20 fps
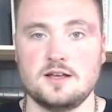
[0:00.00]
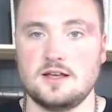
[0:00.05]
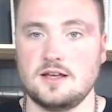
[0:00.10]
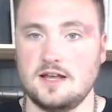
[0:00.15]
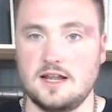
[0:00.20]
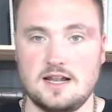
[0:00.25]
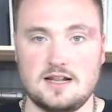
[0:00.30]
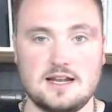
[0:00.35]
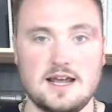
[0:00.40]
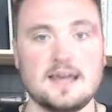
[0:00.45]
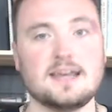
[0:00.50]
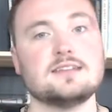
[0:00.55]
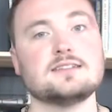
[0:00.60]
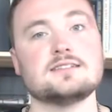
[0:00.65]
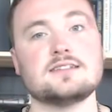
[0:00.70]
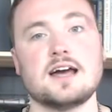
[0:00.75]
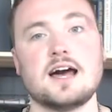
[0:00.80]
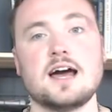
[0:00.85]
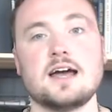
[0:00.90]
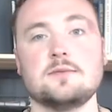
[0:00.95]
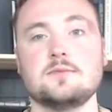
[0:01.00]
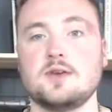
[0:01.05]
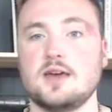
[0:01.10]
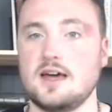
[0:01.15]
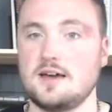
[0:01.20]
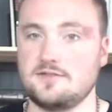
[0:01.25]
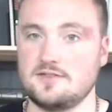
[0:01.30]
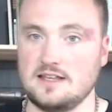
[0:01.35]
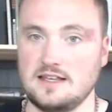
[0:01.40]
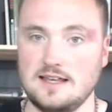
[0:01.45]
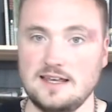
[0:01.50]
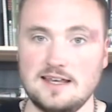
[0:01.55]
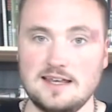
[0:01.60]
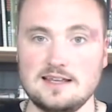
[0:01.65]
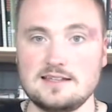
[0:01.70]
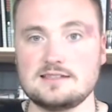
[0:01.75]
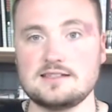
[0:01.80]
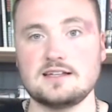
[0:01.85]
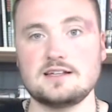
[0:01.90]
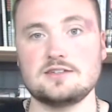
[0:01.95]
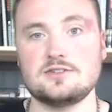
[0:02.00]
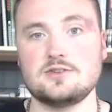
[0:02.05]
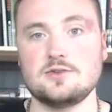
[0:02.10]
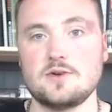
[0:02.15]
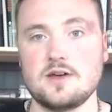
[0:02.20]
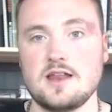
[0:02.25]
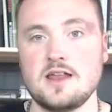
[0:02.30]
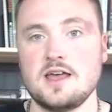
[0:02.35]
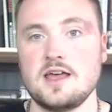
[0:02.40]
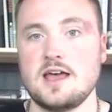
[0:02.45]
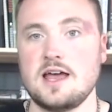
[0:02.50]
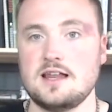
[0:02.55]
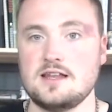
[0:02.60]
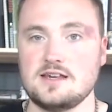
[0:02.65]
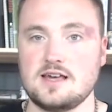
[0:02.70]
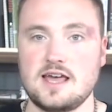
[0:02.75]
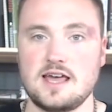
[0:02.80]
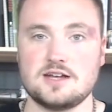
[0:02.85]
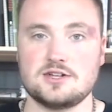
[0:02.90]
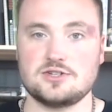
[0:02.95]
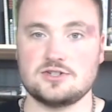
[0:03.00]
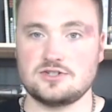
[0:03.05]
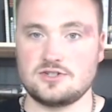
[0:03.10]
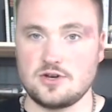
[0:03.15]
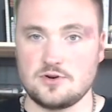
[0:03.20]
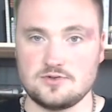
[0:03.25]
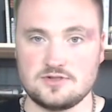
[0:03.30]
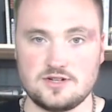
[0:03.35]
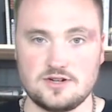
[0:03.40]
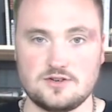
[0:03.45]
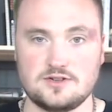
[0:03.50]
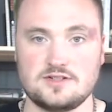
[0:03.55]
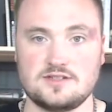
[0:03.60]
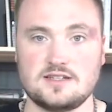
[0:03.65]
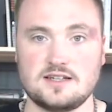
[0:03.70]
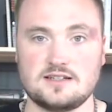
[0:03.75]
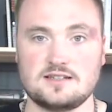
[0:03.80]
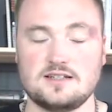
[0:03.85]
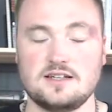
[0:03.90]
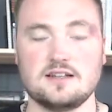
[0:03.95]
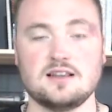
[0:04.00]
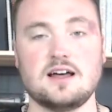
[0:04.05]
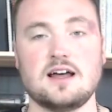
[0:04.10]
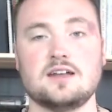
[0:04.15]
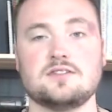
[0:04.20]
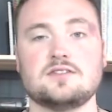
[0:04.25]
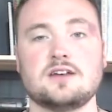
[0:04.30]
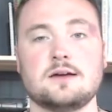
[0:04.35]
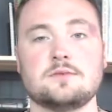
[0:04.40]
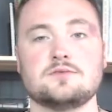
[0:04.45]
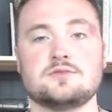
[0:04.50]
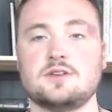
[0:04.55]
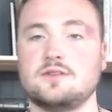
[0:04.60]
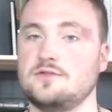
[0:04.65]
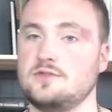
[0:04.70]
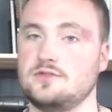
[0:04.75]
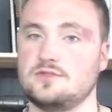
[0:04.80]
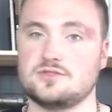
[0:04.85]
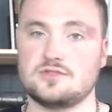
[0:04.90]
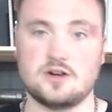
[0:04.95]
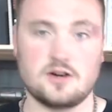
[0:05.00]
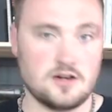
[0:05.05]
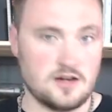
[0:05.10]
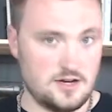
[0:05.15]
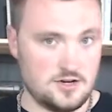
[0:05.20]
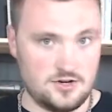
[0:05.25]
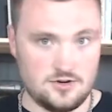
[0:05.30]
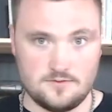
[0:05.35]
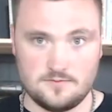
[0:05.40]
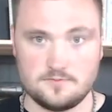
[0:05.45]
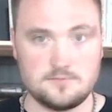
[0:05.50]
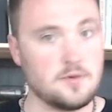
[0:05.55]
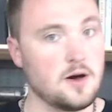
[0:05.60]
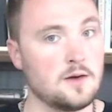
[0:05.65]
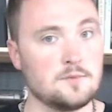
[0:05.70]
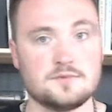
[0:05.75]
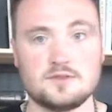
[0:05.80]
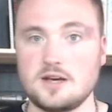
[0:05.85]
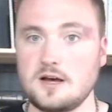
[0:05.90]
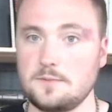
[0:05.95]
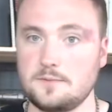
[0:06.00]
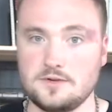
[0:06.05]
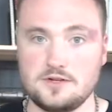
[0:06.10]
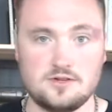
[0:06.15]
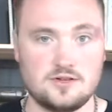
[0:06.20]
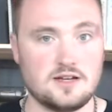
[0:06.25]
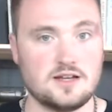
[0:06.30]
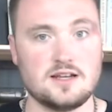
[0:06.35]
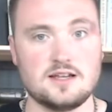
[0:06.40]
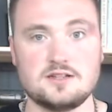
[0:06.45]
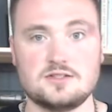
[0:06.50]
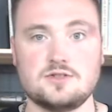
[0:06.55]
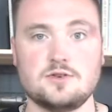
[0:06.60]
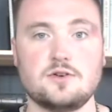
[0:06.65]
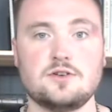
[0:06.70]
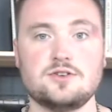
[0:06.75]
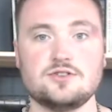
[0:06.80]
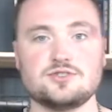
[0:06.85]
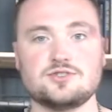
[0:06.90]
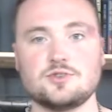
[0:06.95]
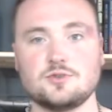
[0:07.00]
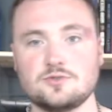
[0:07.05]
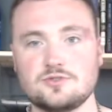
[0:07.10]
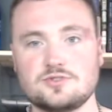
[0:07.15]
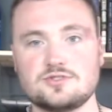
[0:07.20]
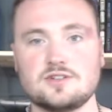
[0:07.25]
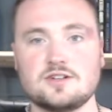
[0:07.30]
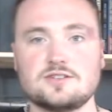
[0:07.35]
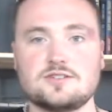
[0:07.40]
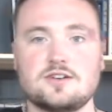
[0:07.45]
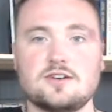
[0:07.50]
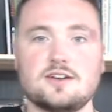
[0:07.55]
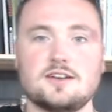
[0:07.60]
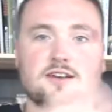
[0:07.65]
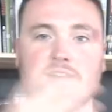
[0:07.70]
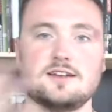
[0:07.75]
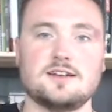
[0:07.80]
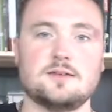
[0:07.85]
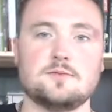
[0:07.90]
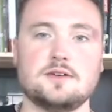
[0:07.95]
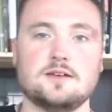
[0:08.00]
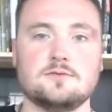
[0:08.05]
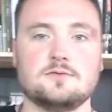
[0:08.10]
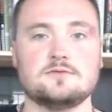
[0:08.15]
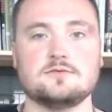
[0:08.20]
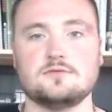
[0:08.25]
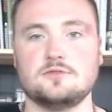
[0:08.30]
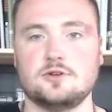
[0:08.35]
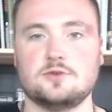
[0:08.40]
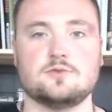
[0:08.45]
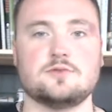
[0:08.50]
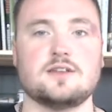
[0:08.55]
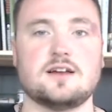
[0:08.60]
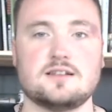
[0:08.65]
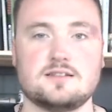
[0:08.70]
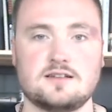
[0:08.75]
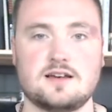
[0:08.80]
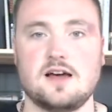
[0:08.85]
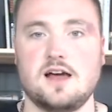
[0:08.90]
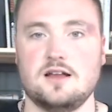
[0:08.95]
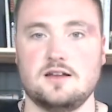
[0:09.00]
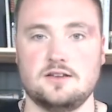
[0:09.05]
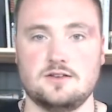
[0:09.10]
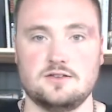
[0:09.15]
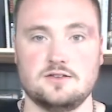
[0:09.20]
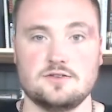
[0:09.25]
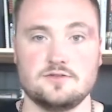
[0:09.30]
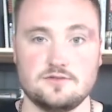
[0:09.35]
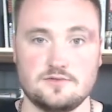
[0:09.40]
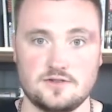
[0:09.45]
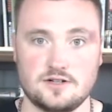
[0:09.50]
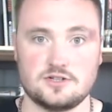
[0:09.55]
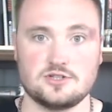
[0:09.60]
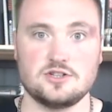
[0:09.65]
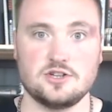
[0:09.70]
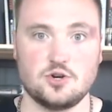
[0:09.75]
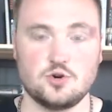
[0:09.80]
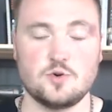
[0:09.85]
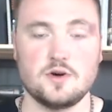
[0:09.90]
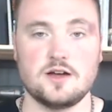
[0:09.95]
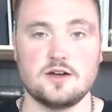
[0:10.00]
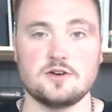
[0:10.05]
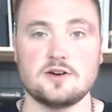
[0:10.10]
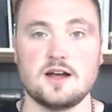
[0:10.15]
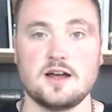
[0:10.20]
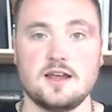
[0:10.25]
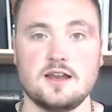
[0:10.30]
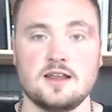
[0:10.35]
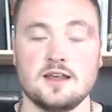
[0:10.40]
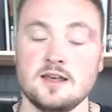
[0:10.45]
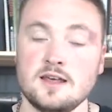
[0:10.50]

It takes time, you have to ease into it, and you can't just go 0 to 60. A lot of times whenever you start and you're pumped up and you get into it and your shoulder starts hurting, and look where that's gotten you. You eventually quit, right?